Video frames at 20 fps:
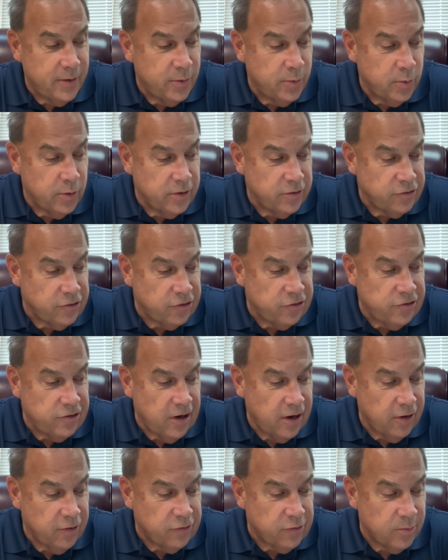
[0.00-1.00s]
want to just
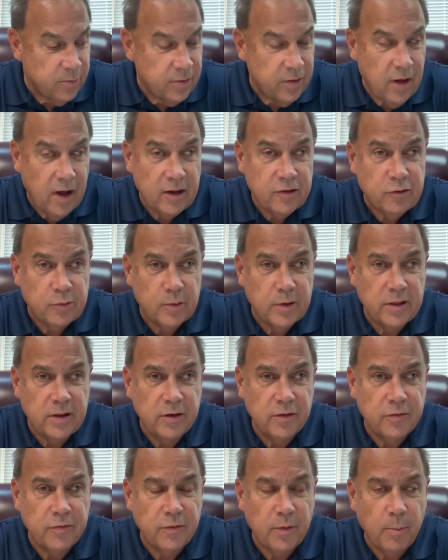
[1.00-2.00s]
share some thoughts with
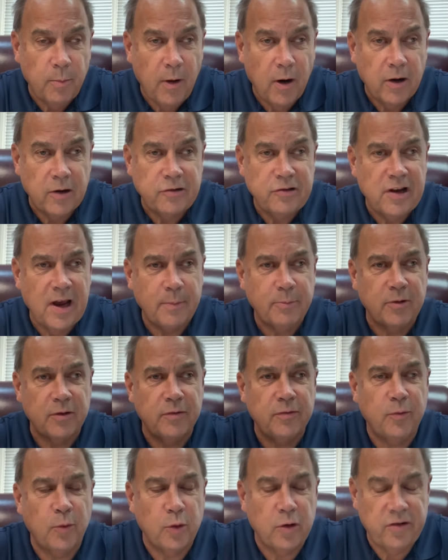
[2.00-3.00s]
you from Mark chapter
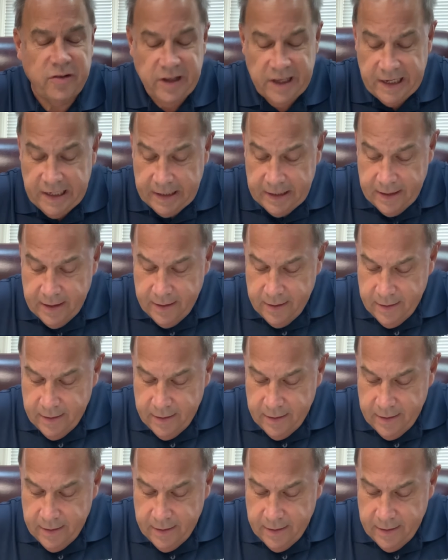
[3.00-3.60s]
14,